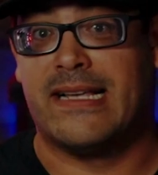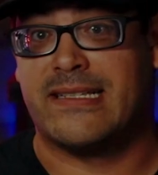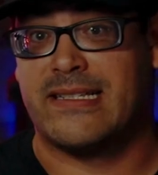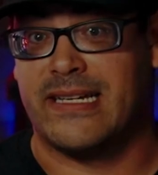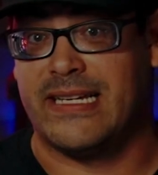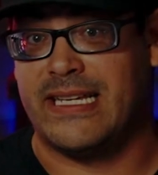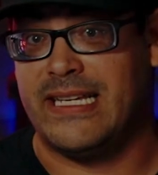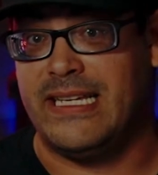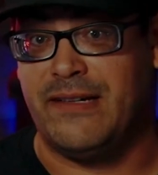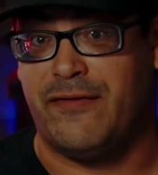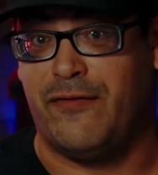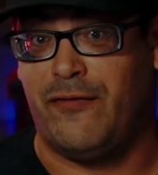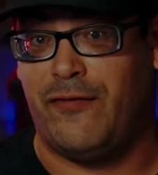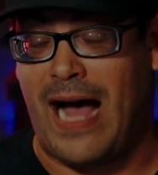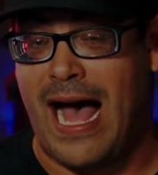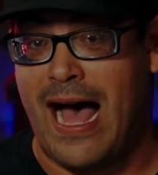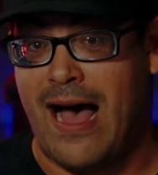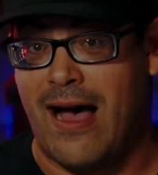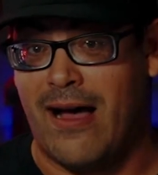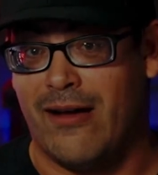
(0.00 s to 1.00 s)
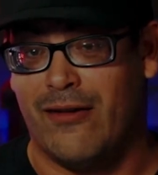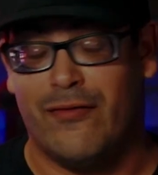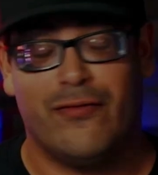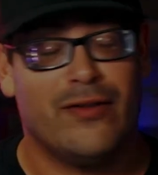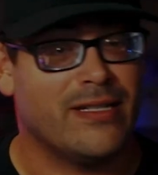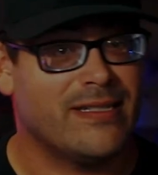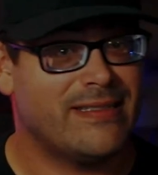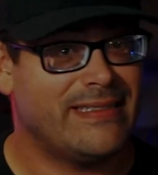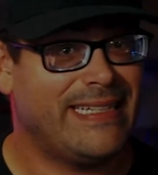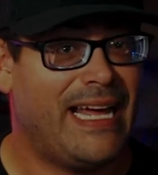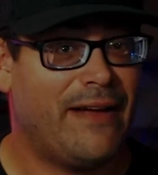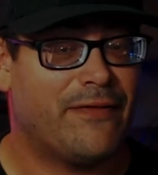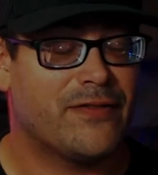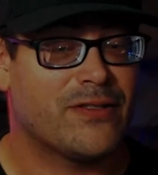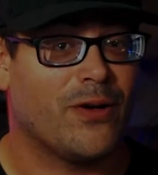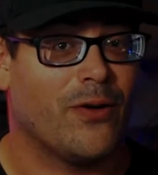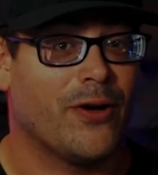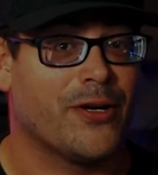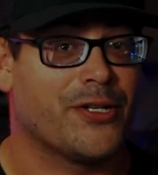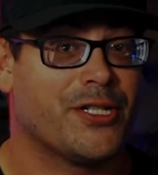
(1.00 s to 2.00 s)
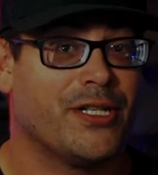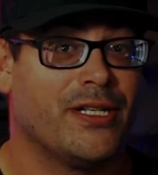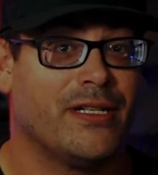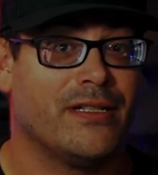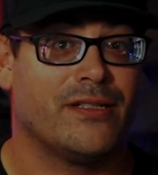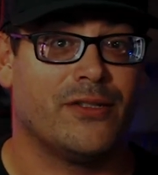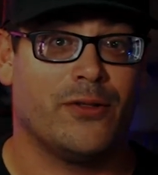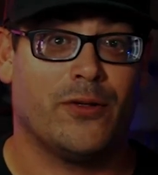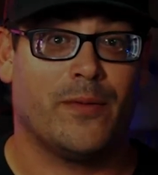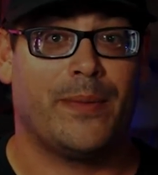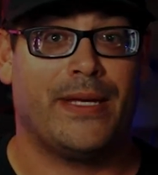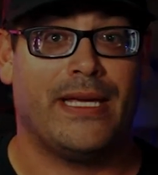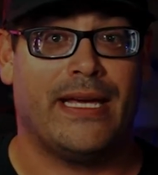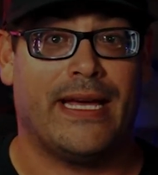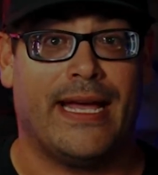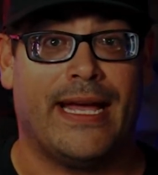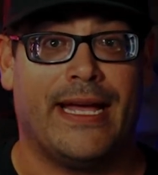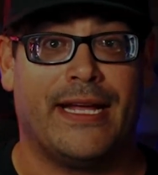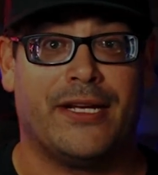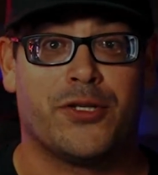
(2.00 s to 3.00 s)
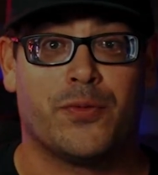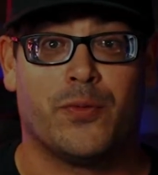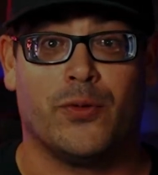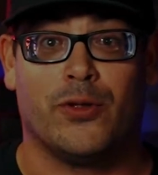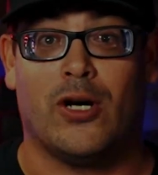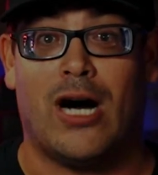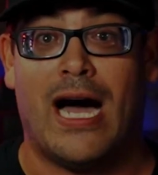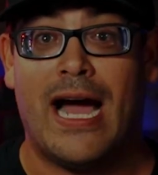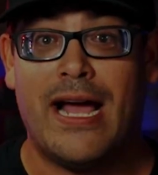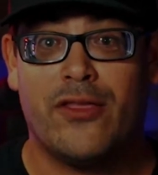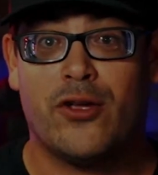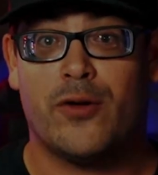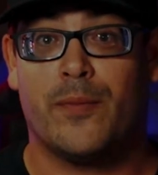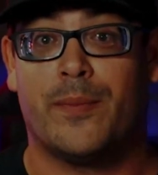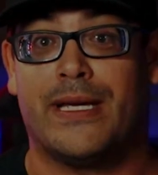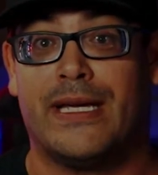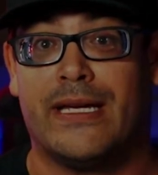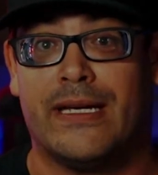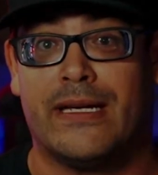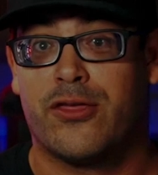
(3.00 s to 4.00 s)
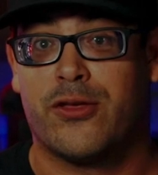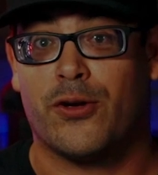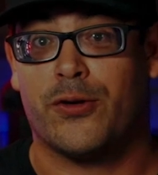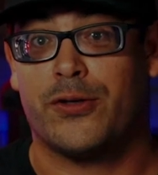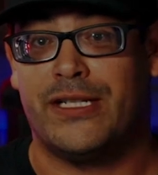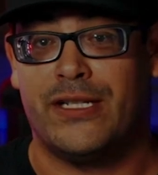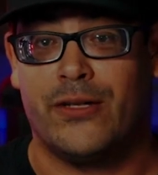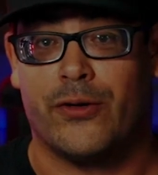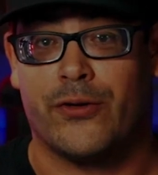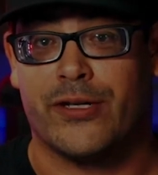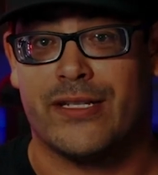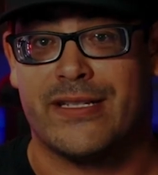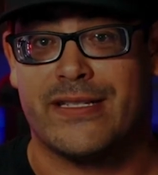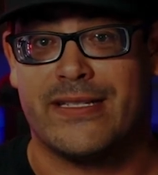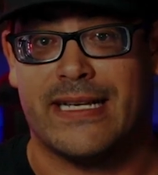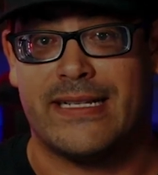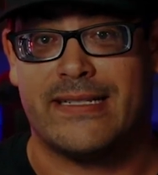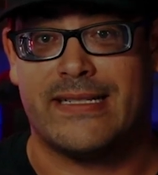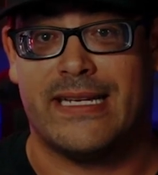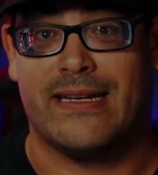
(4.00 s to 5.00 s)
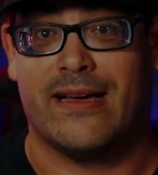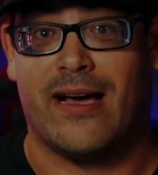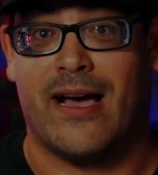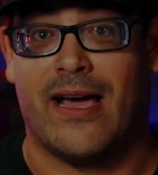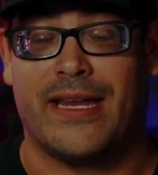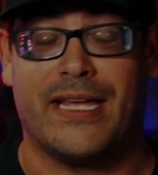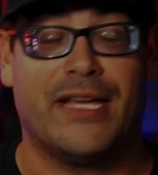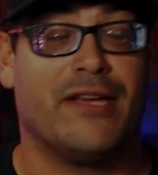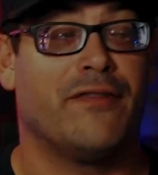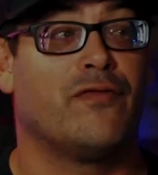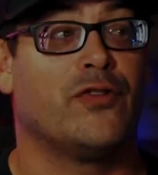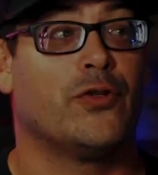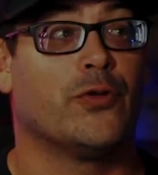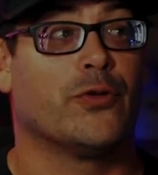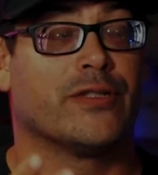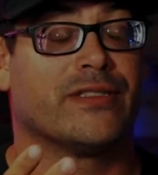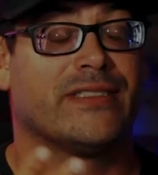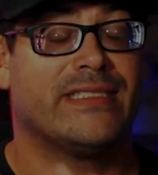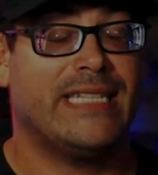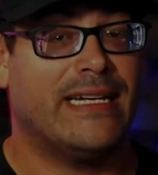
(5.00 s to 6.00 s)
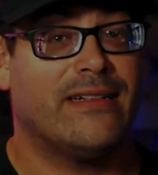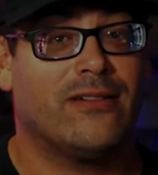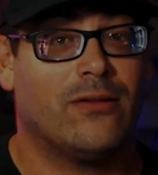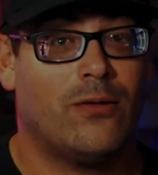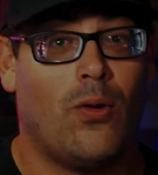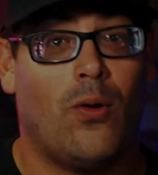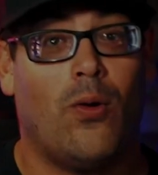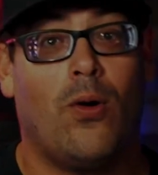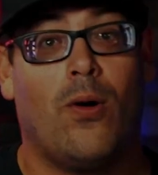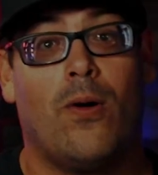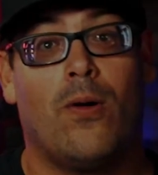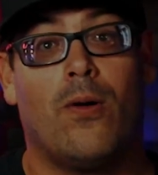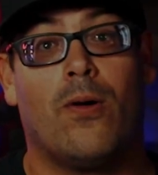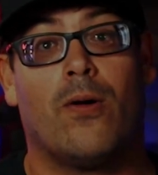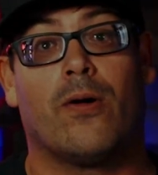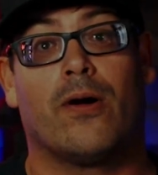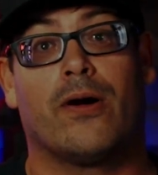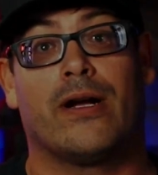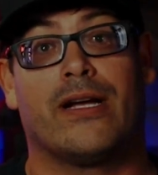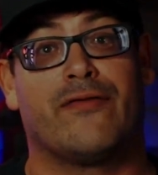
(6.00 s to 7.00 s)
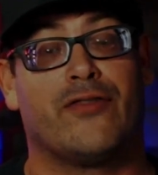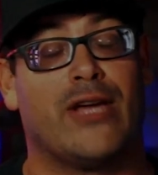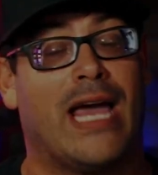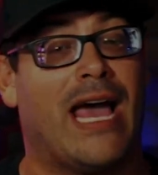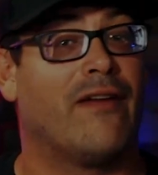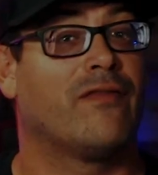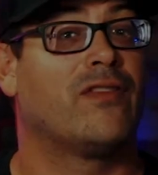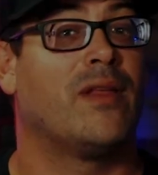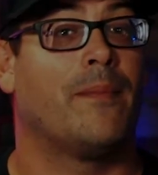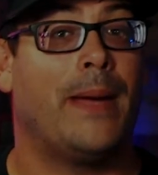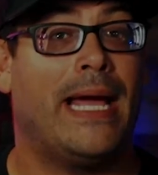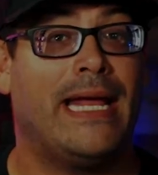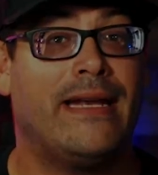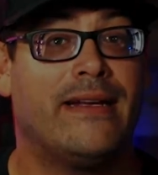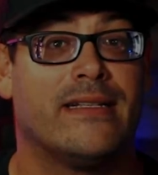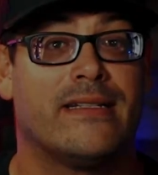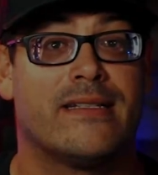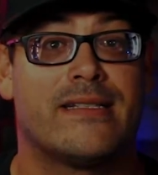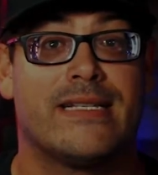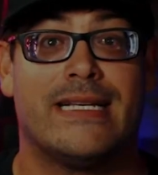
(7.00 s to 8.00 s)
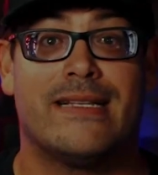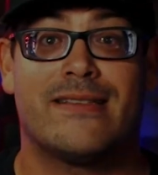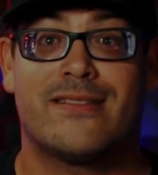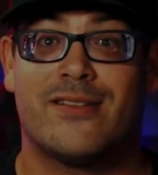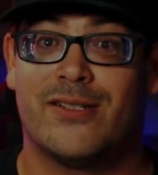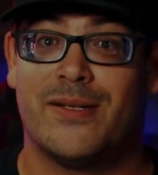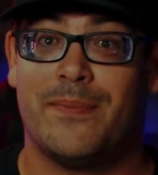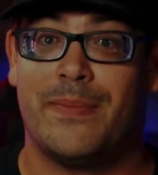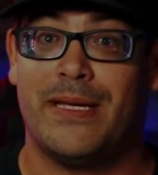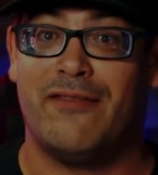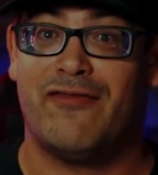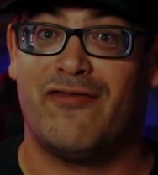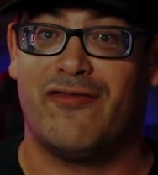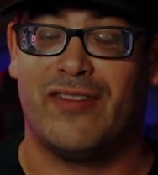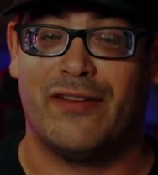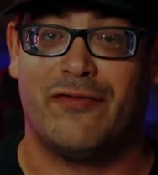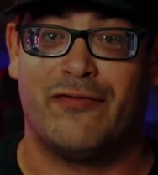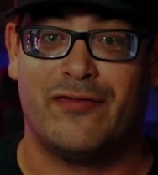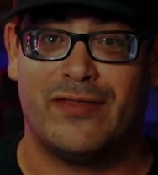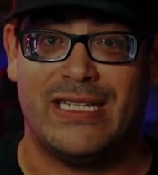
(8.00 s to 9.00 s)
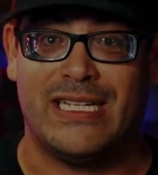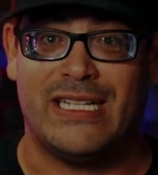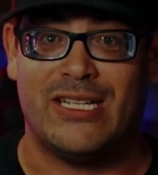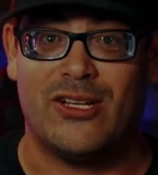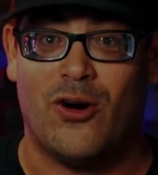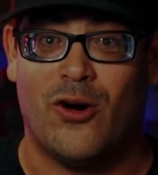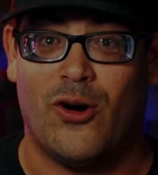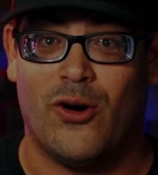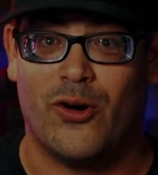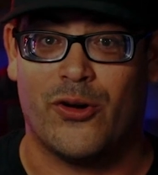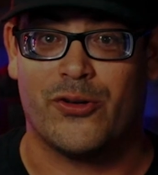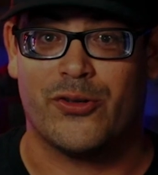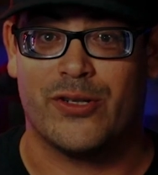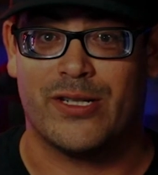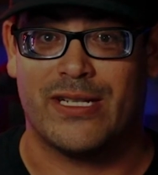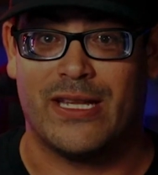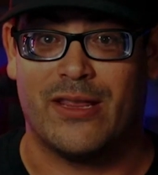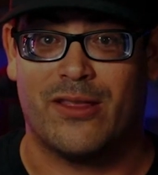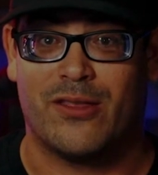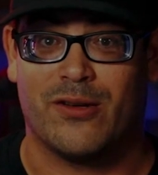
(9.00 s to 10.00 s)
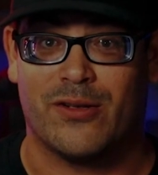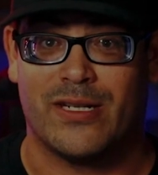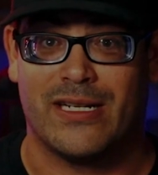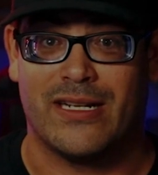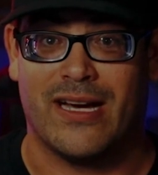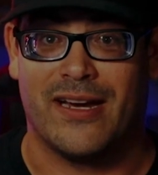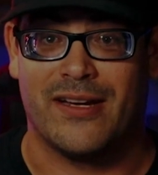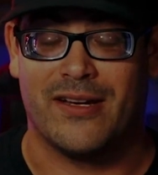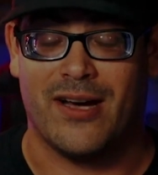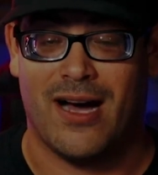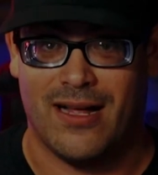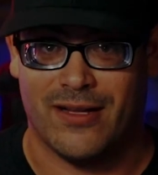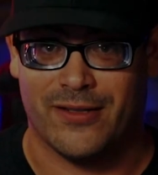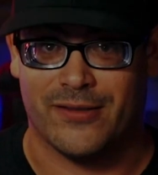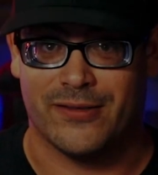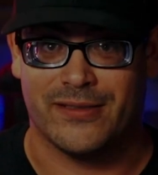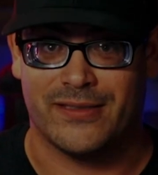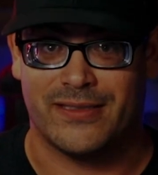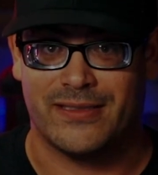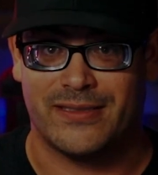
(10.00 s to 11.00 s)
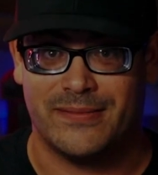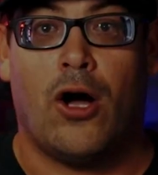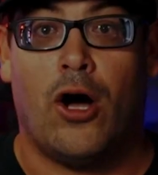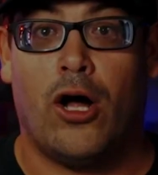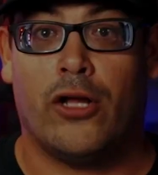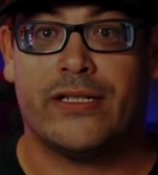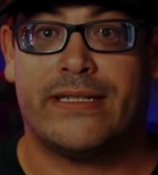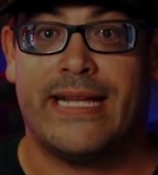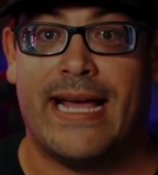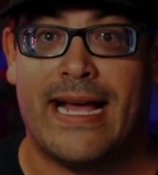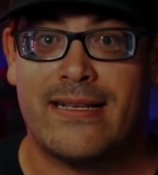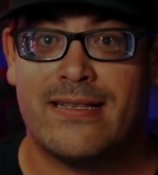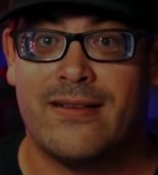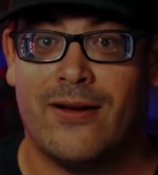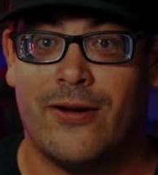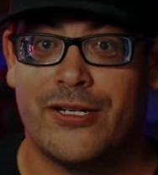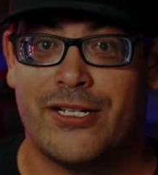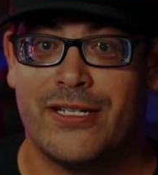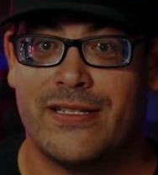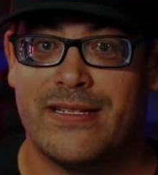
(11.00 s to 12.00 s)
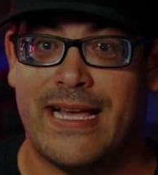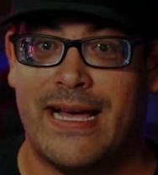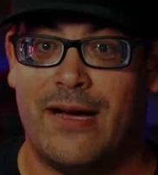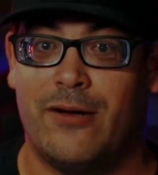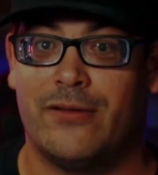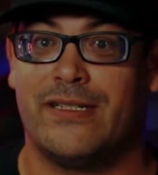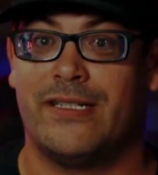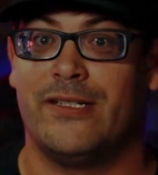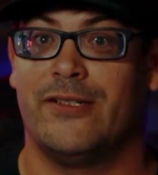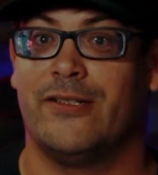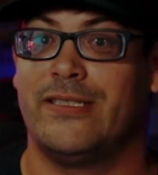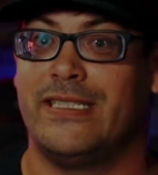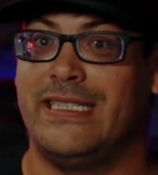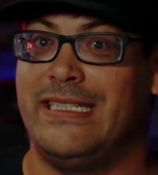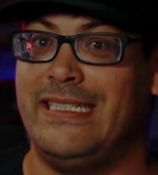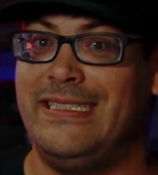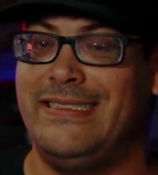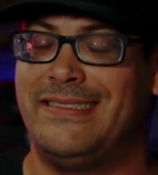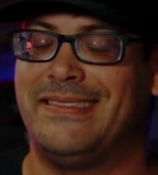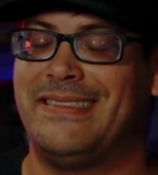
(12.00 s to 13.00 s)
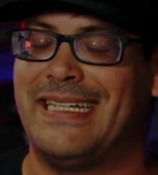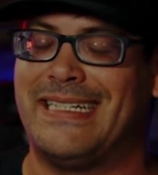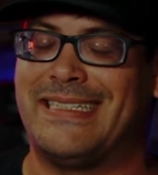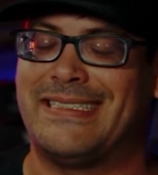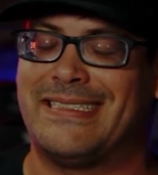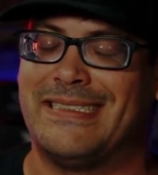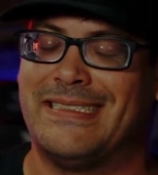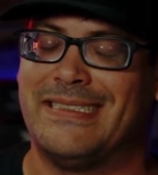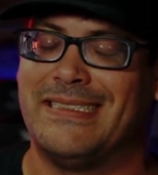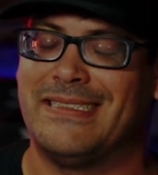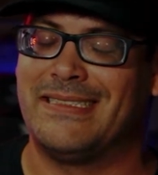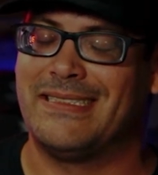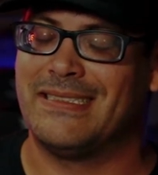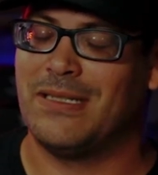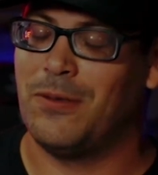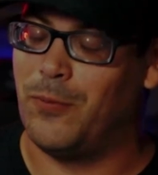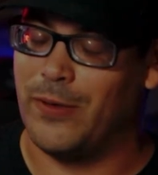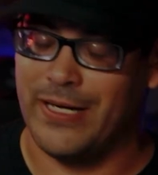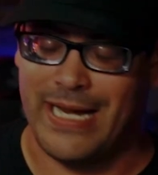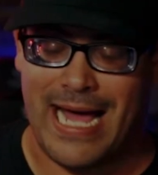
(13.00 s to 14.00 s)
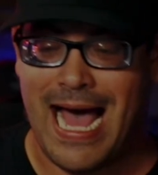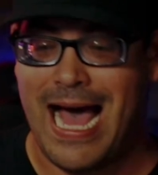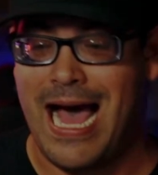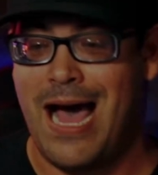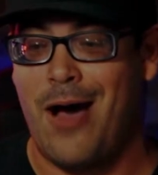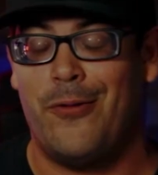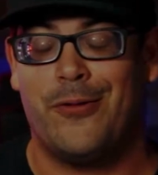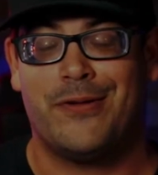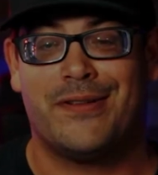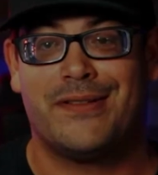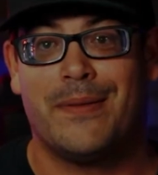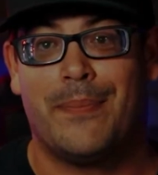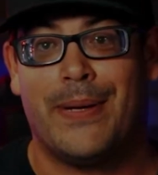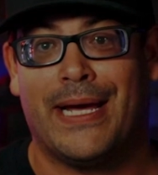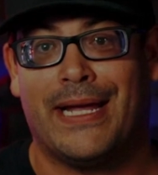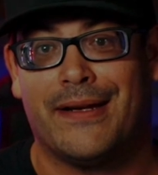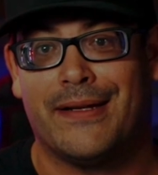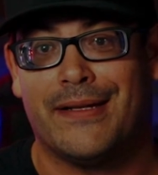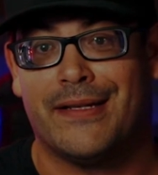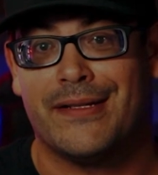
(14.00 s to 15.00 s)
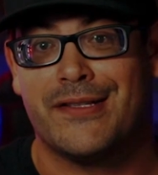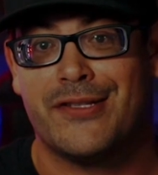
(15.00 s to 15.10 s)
As an E5, a staff sergeant, your BAH will either be $1,369 if you are single, or if you have dependents, it's gonna be $1,539. All the tech sergeants out there, the E6s without dependents,